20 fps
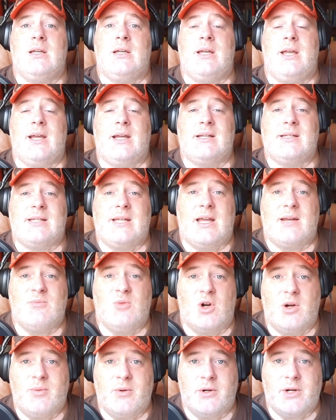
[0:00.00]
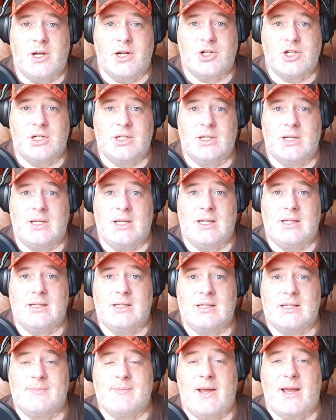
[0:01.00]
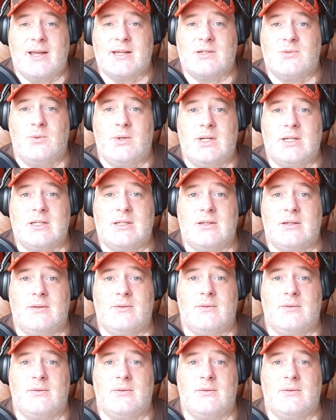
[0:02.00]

Higgins had more production in this past week's